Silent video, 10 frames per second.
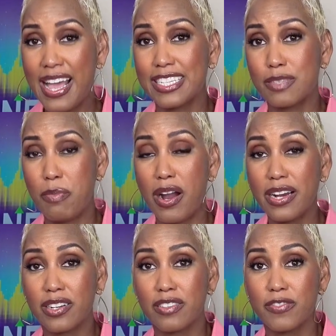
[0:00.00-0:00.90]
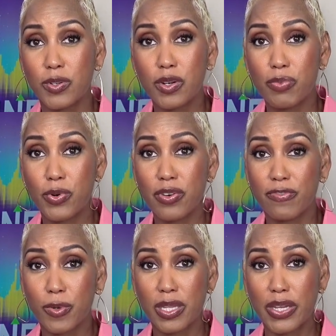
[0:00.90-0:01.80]
as part of your
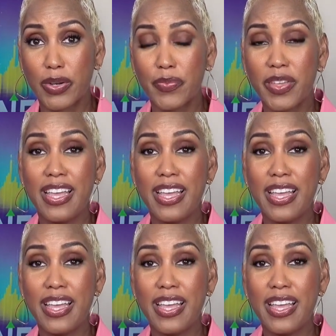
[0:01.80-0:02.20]
portfolio.